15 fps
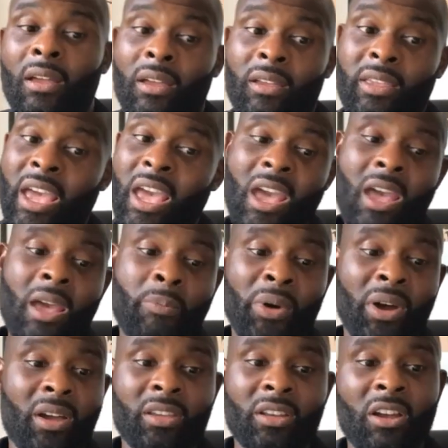"Yeah,
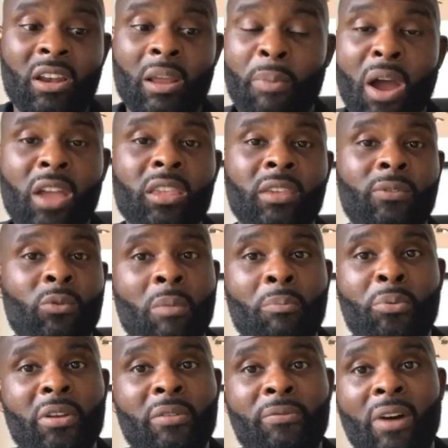but, they're buying you for
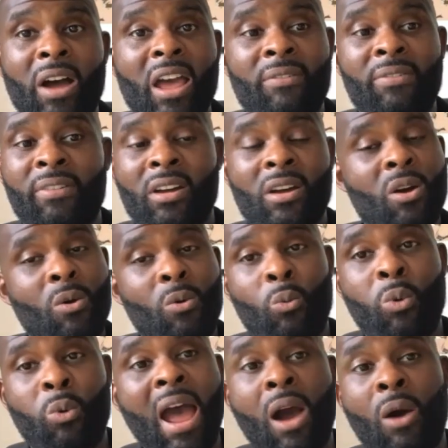1.5.
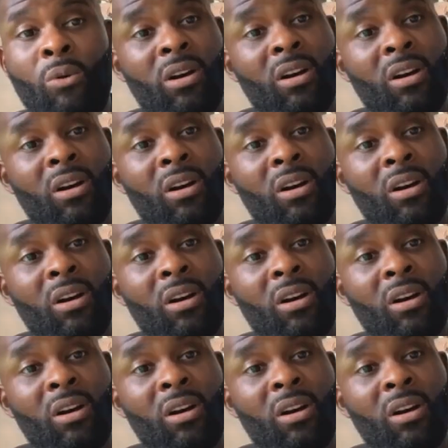Wow.